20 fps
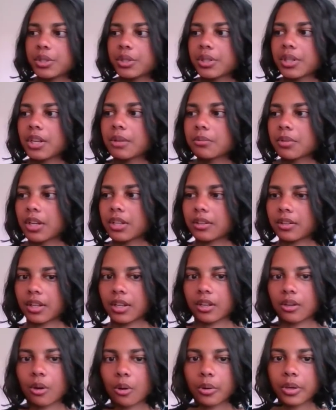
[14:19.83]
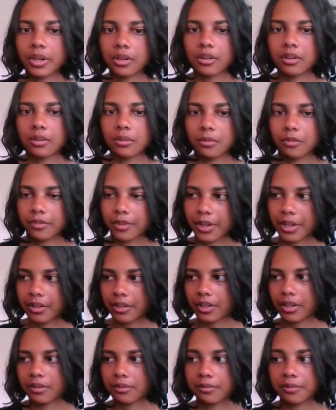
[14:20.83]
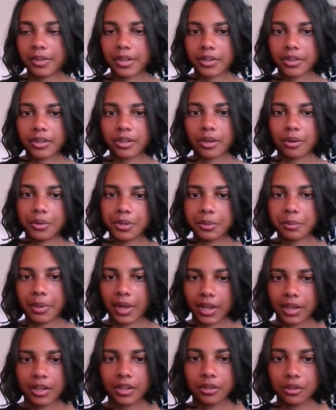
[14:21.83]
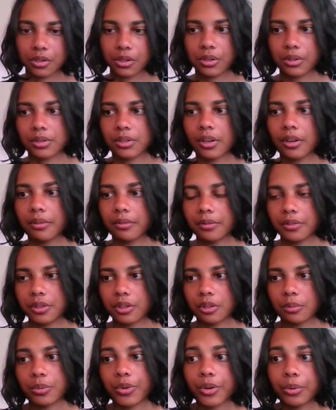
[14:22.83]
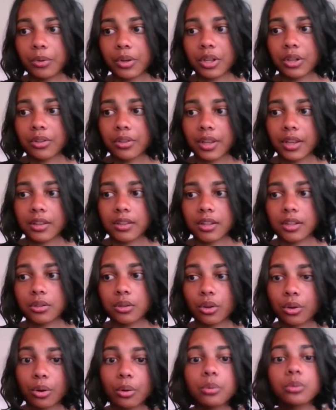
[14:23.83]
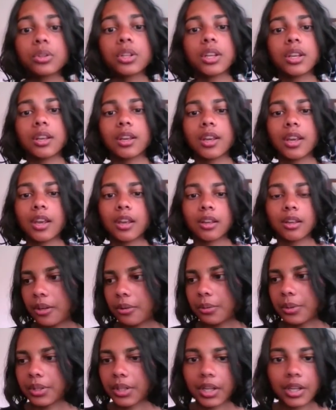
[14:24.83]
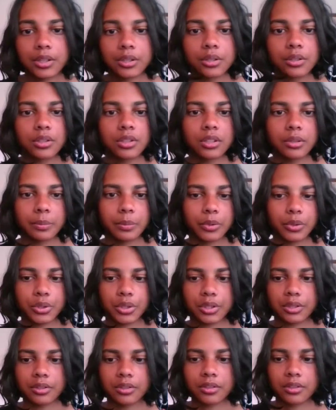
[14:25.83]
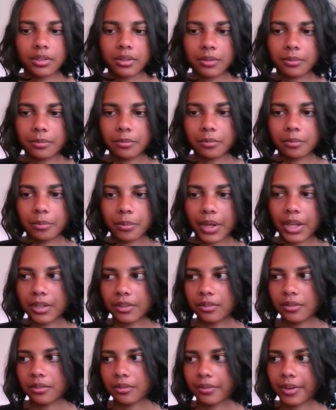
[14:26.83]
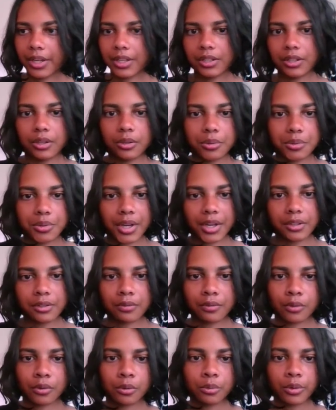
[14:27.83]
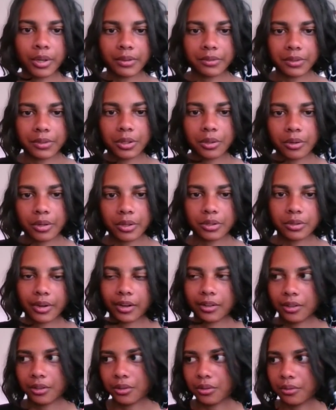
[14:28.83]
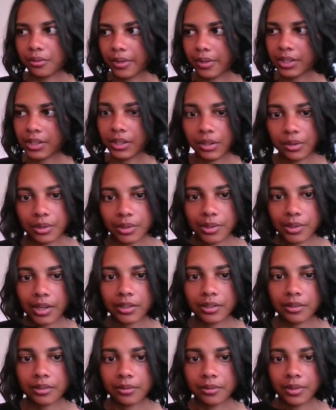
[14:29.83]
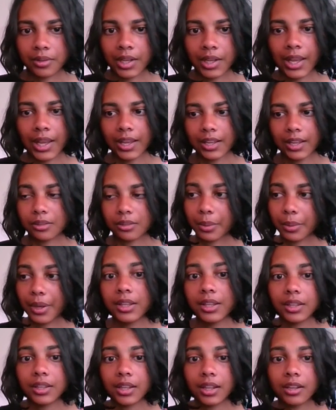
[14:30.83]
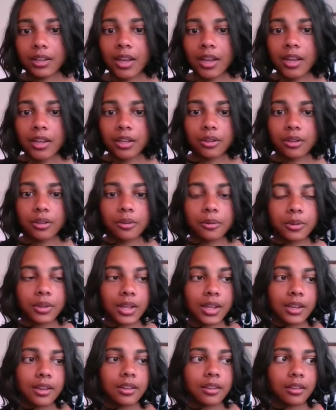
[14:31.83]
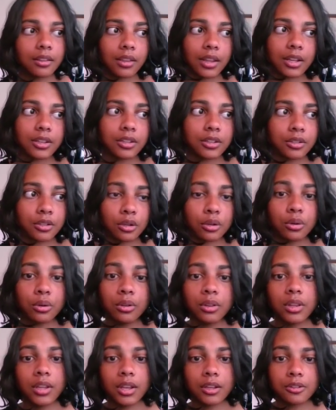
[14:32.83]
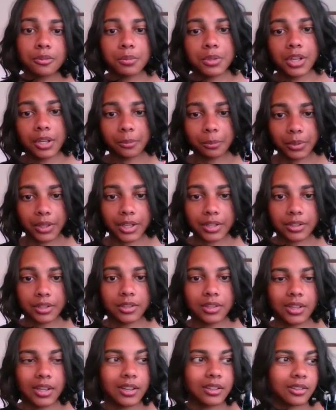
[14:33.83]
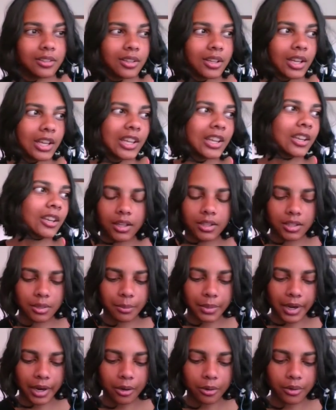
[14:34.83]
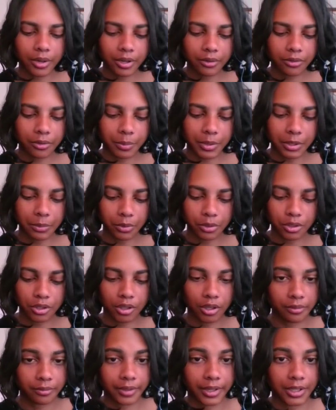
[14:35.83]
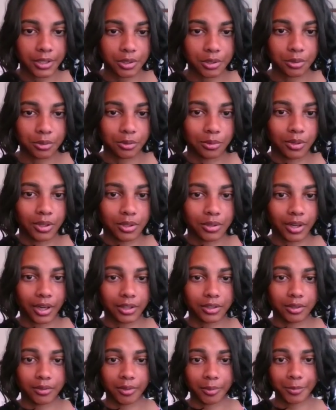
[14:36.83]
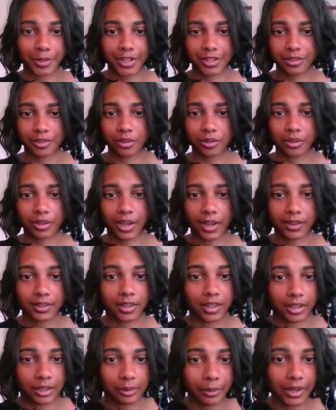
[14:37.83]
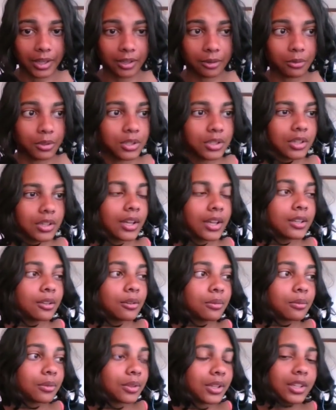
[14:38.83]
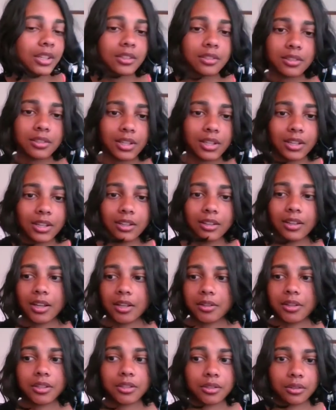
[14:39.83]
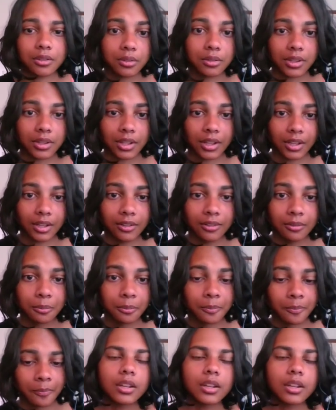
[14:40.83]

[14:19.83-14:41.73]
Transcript: You just keep kind of like going further and further, going back into yourself to the point where you think that not only is like a relationship or just men finding you attractive or whoever you're attracted to finding you attractive is a bad thing, you think that it's a good thing to be unpleasant and it's empowering for people to not find you attractive or pleasant to look at in any way, which I don't really see how that's a good thing.